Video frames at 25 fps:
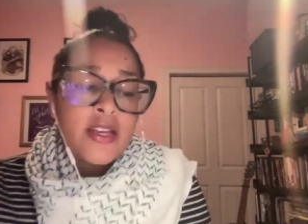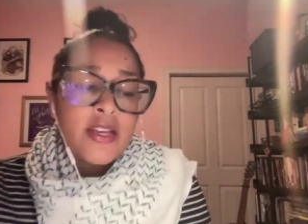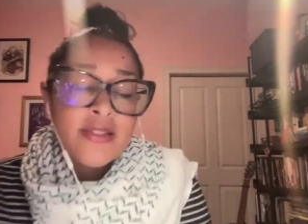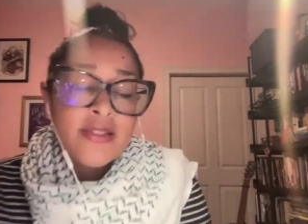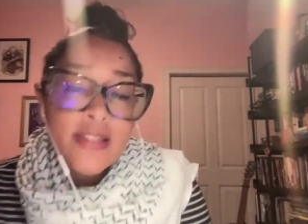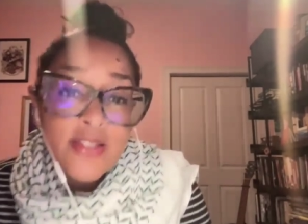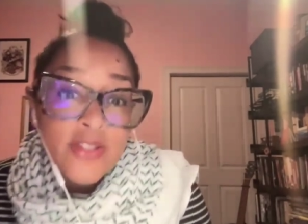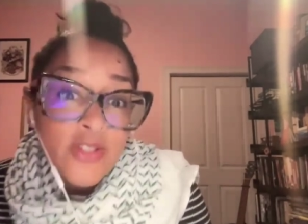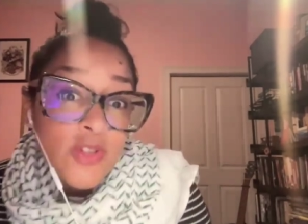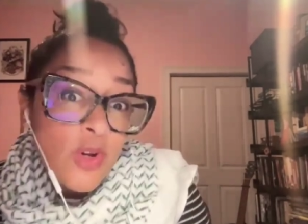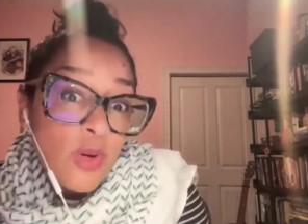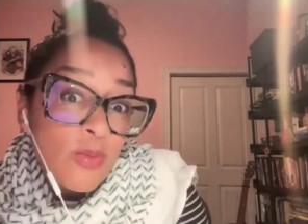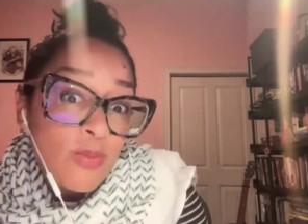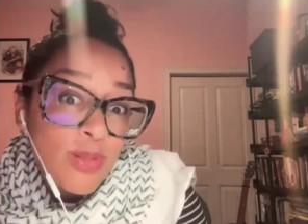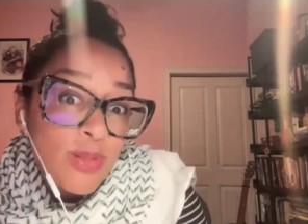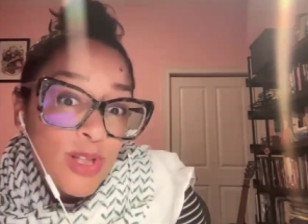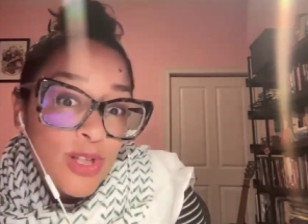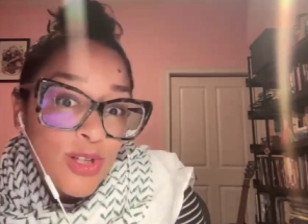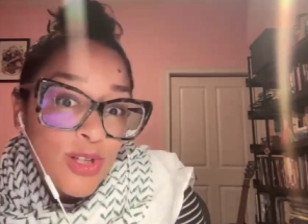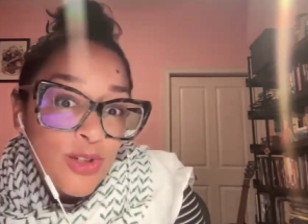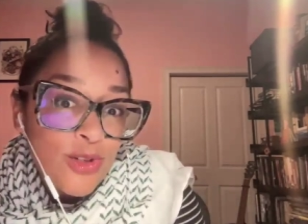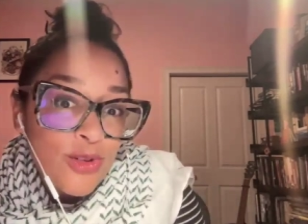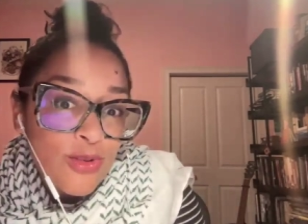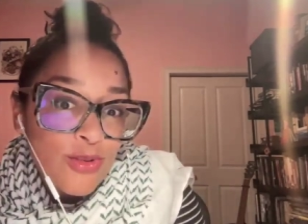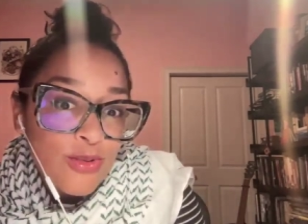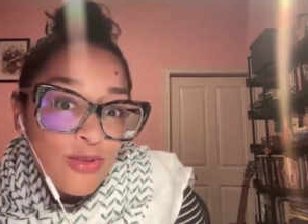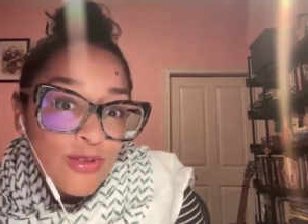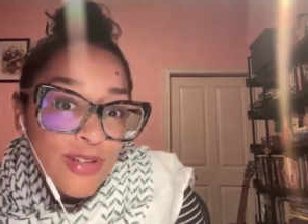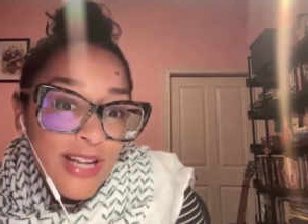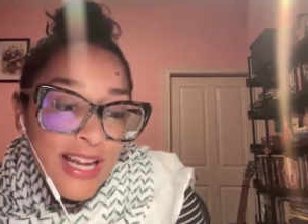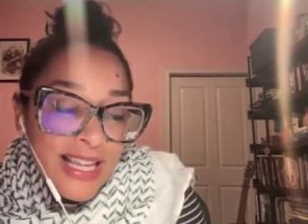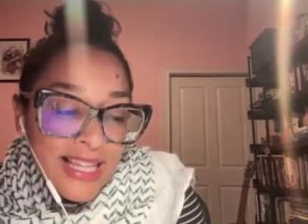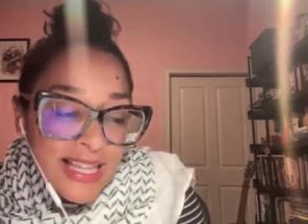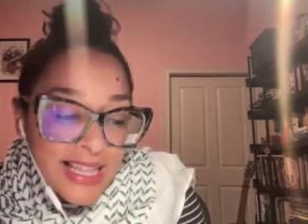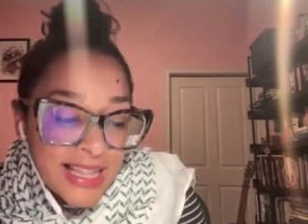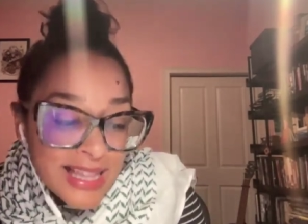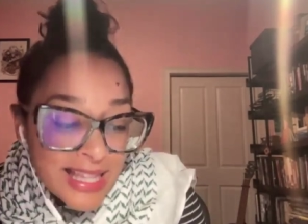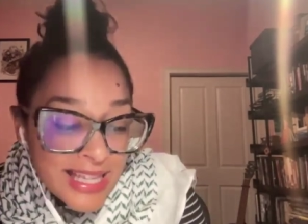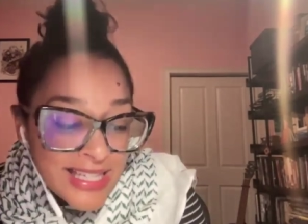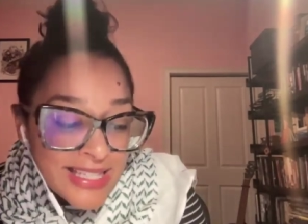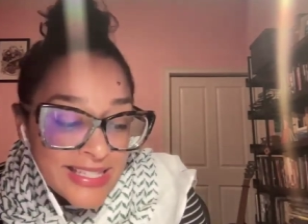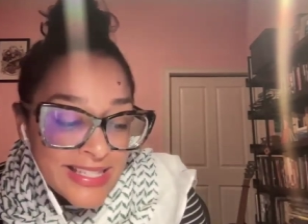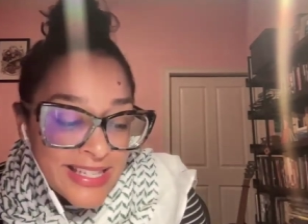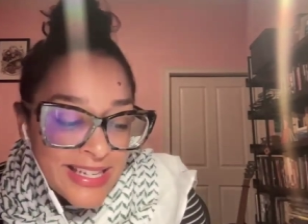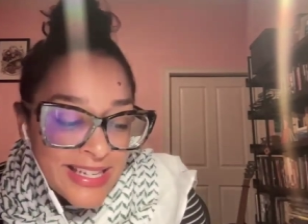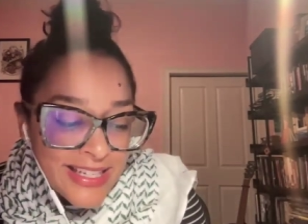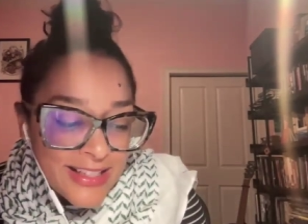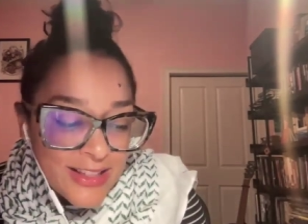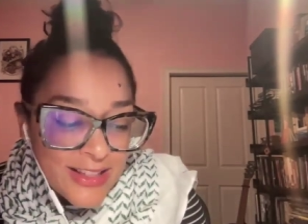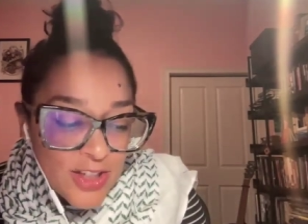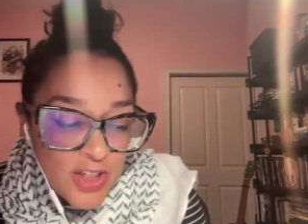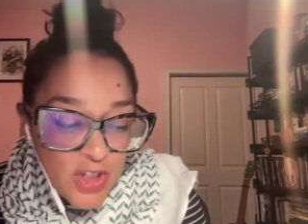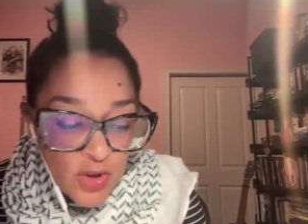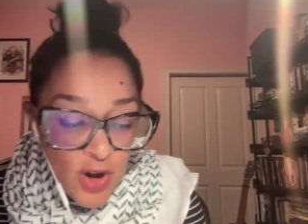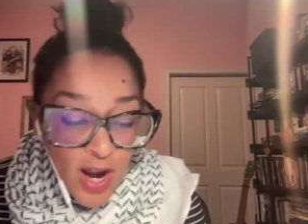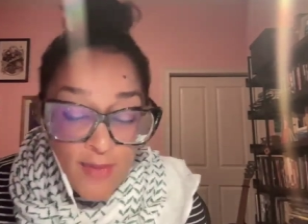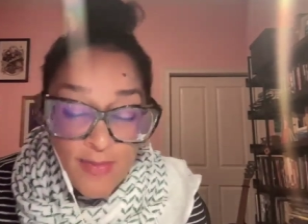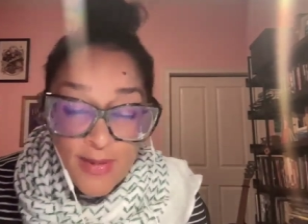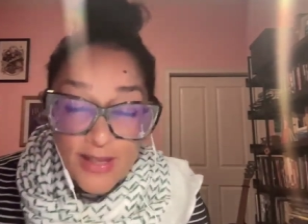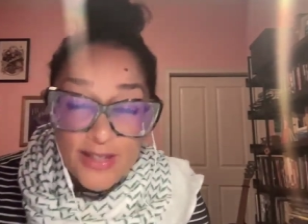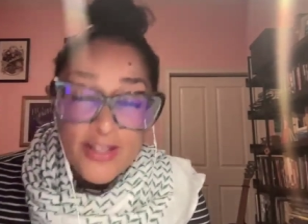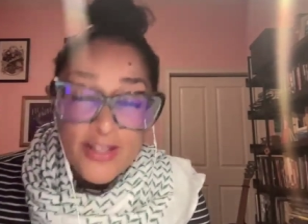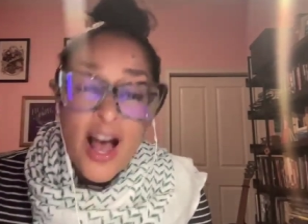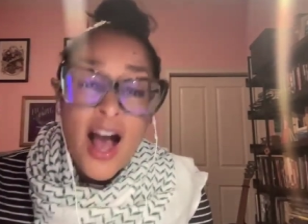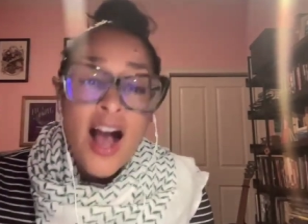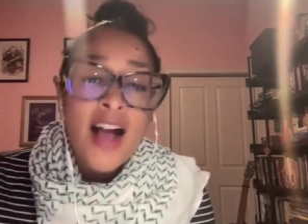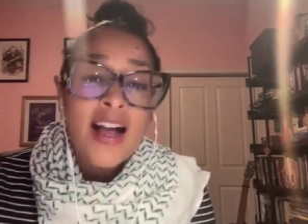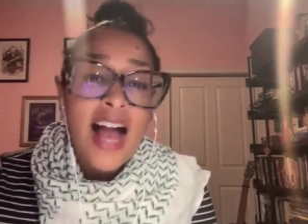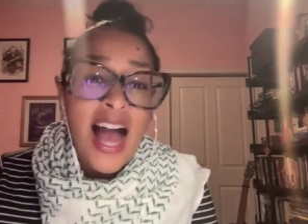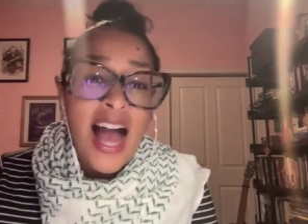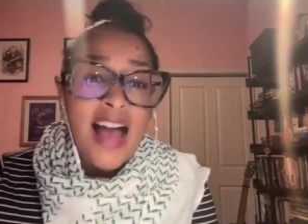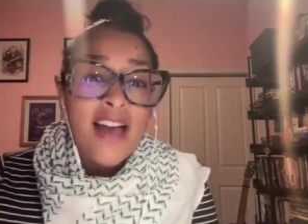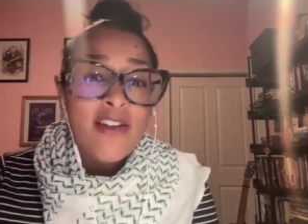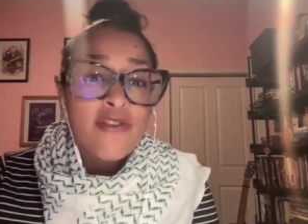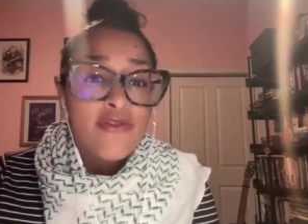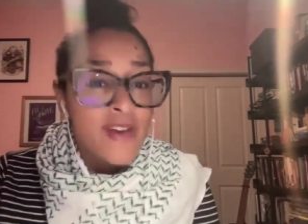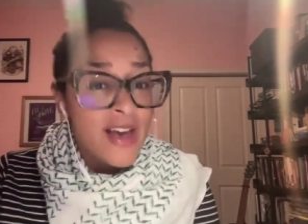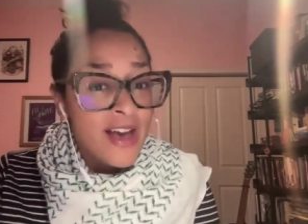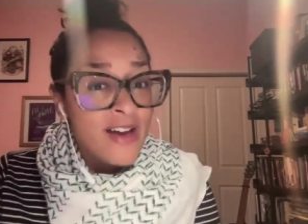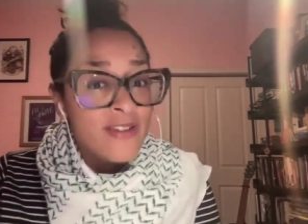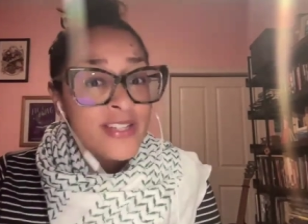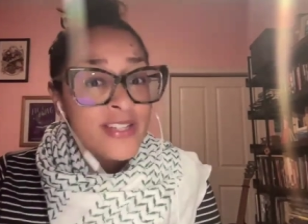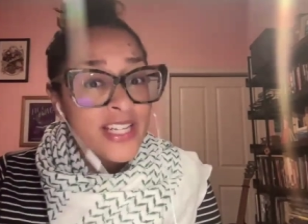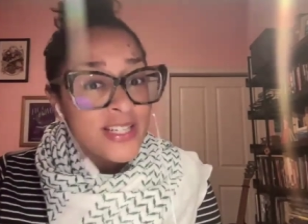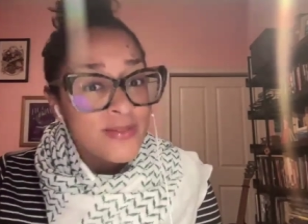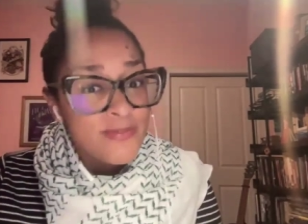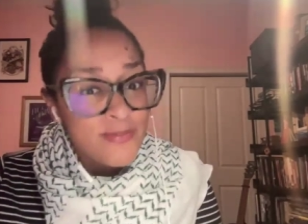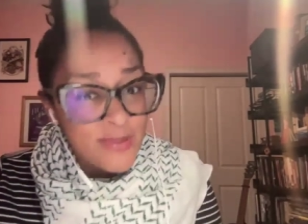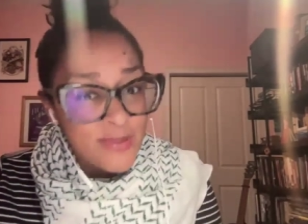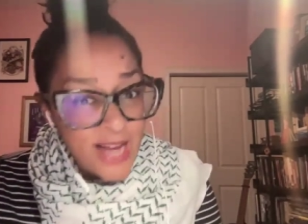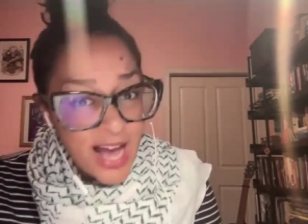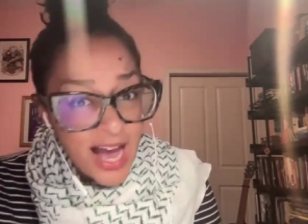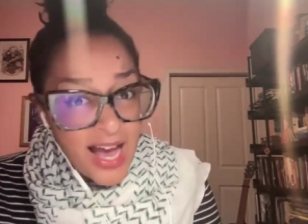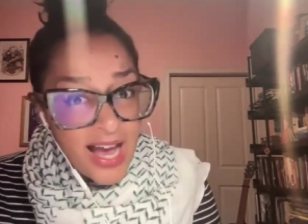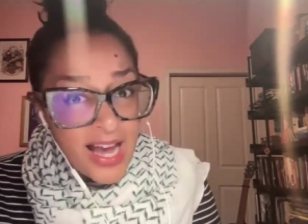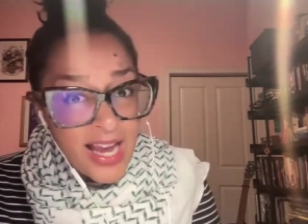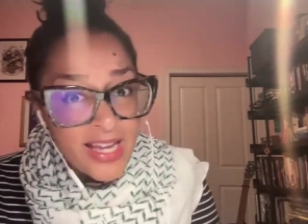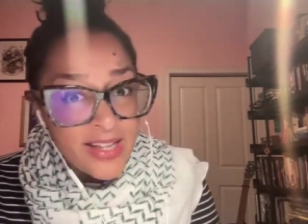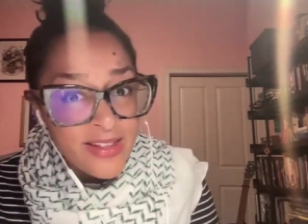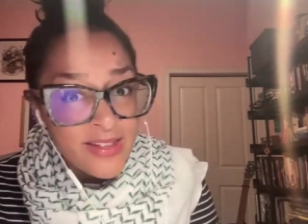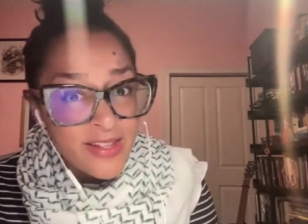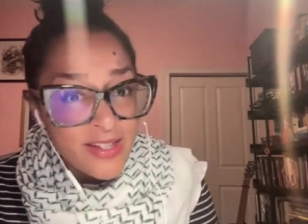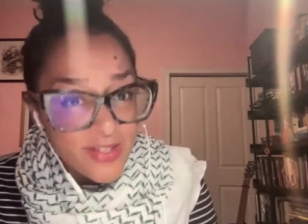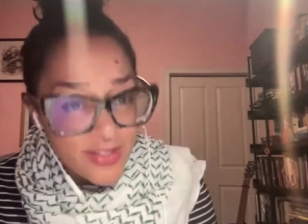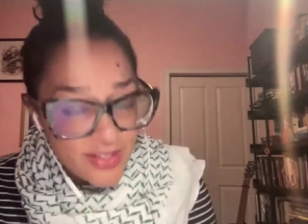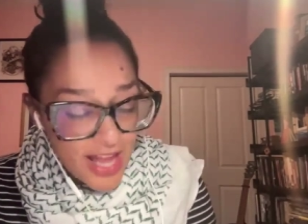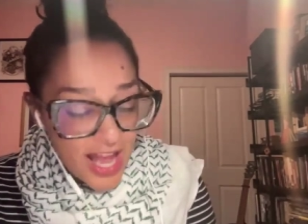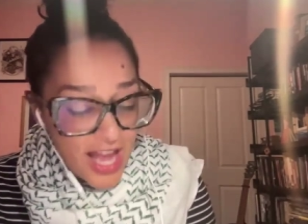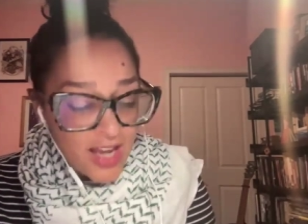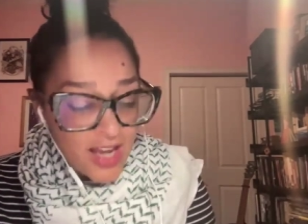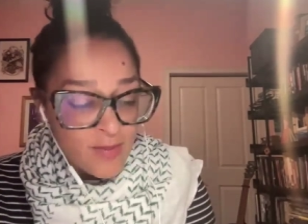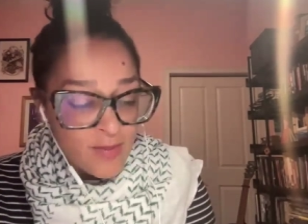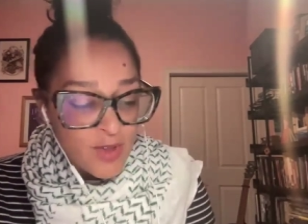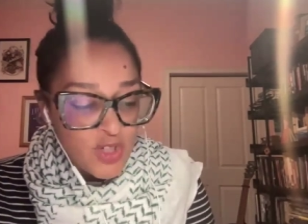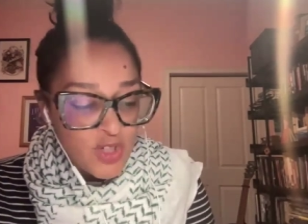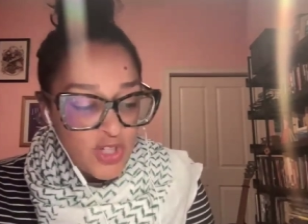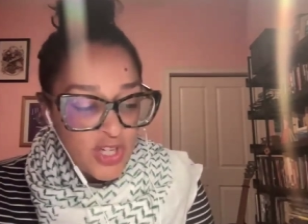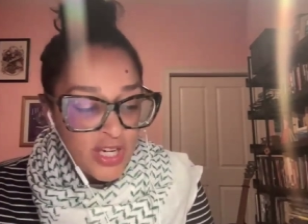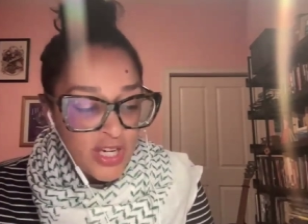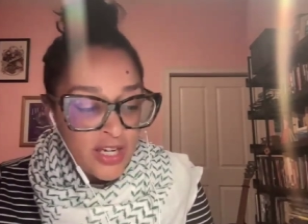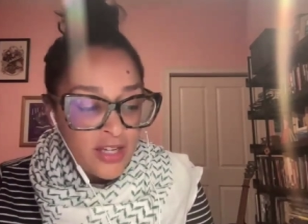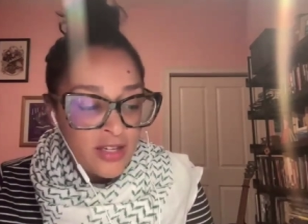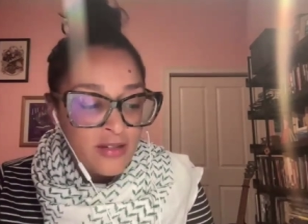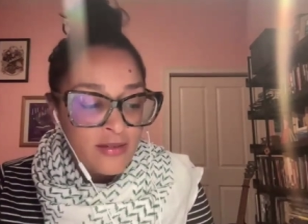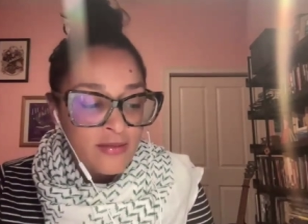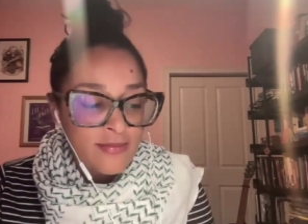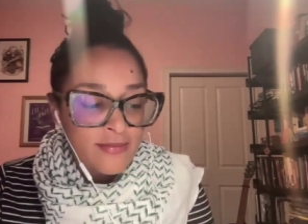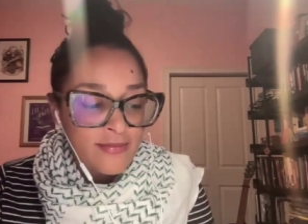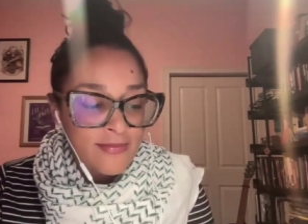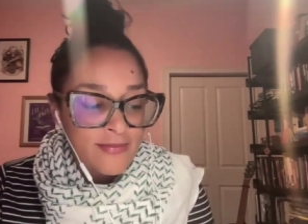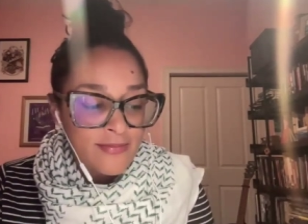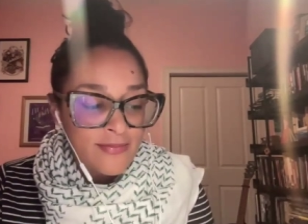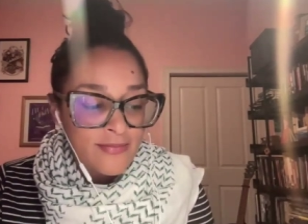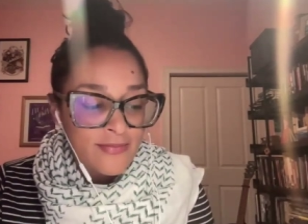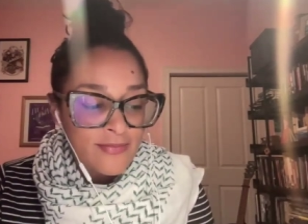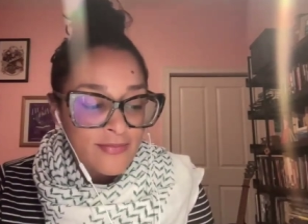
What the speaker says: Is this your blue and lacy and stripy sock? I found it behind the snack machine.